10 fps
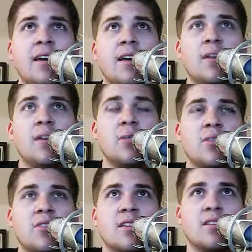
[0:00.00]
which
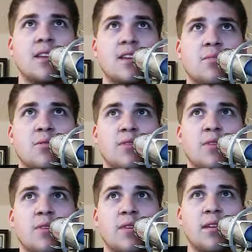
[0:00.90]
in this case we're
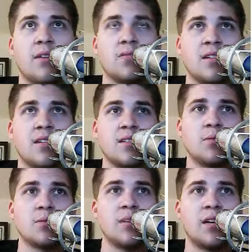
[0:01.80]
solving cosine is
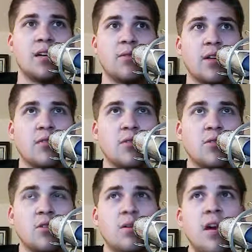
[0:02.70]
equal to negative rad 3 over
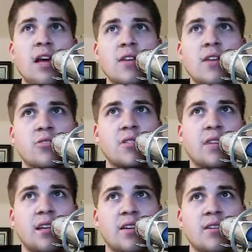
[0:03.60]
2. So the
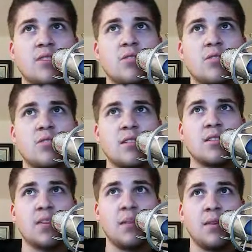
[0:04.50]
secondary solution is
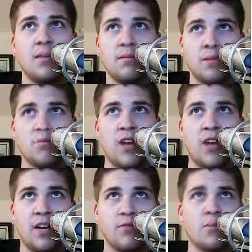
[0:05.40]
going to be
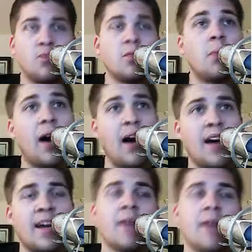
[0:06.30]
subtracted from 2
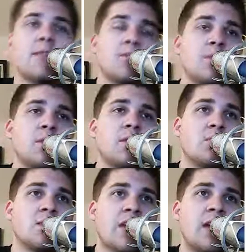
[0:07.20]
pi. So
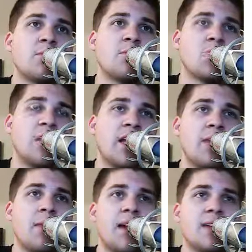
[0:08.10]
with sine it was 180
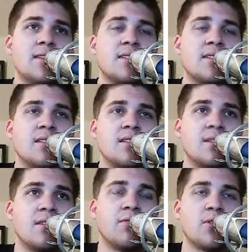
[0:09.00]
minus
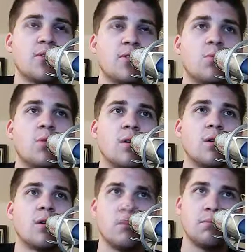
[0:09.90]
the first,
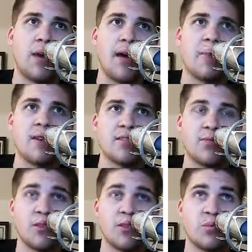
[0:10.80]
or pi minus
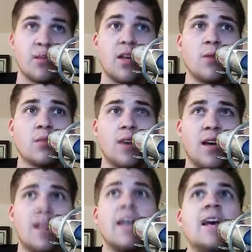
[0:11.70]
first. With
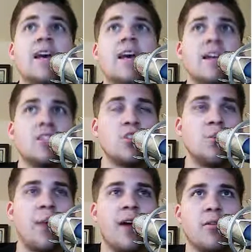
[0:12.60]
cosine it's 2
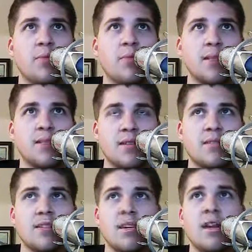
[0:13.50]
pi, or
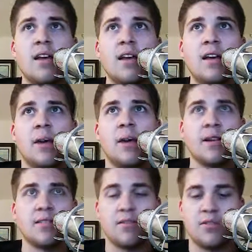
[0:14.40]
360
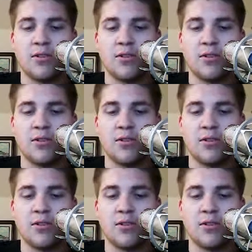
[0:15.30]
minus the first.